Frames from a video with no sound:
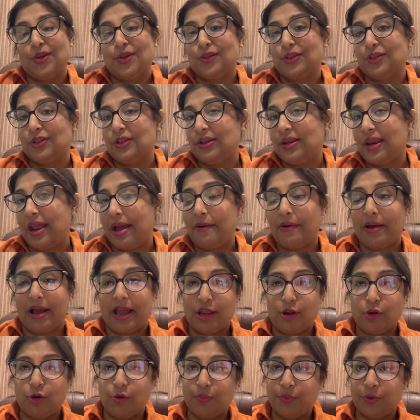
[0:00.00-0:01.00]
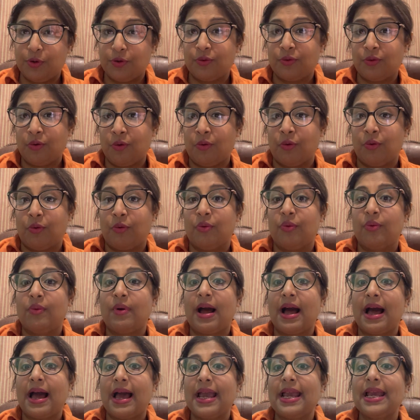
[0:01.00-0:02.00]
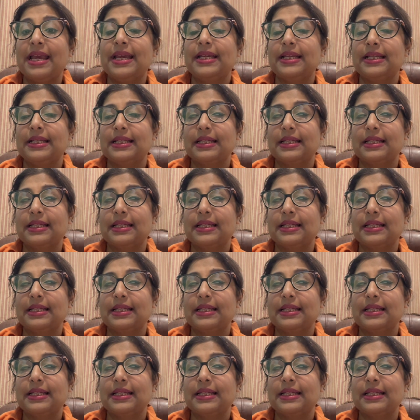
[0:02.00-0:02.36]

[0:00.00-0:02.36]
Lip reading: So now I hope you know why